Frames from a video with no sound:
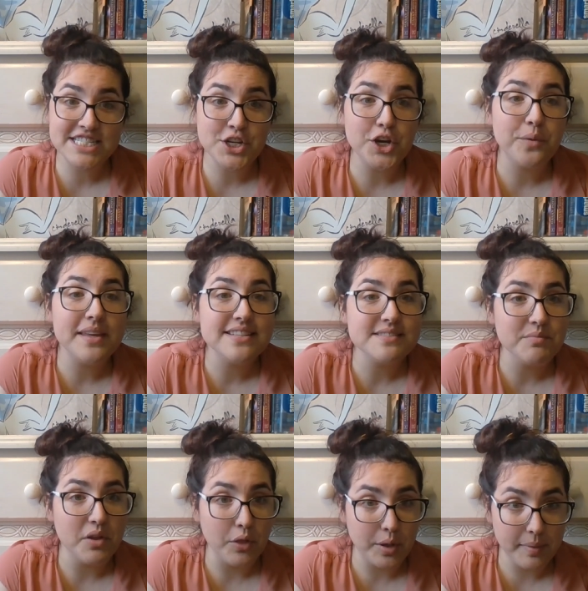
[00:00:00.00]
took me
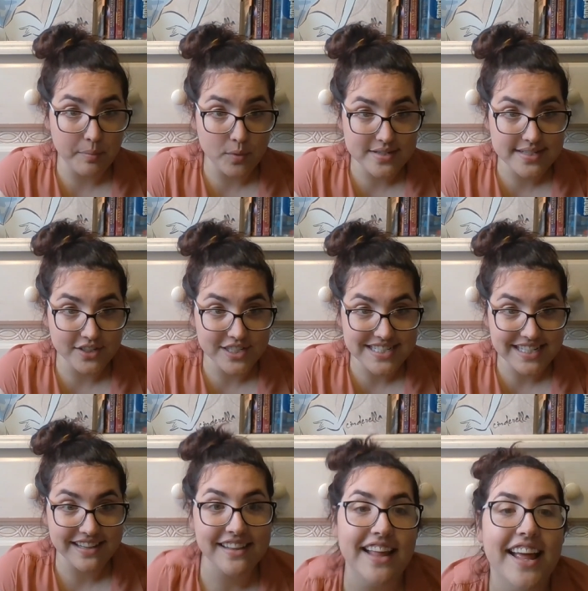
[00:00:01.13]
a little bit more
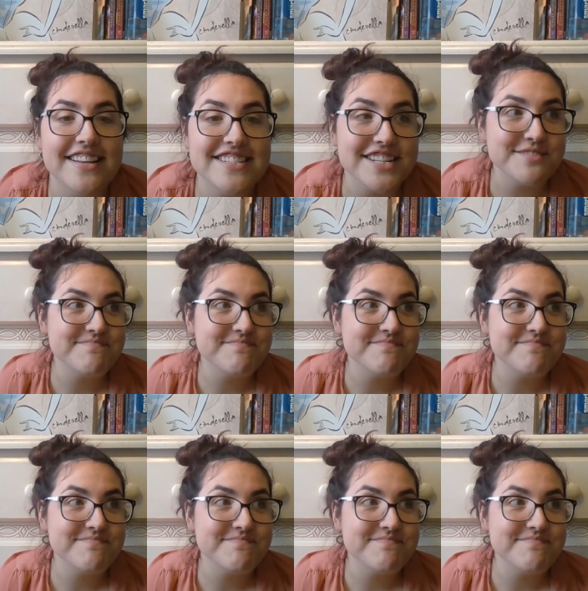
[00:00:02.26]
seriously and,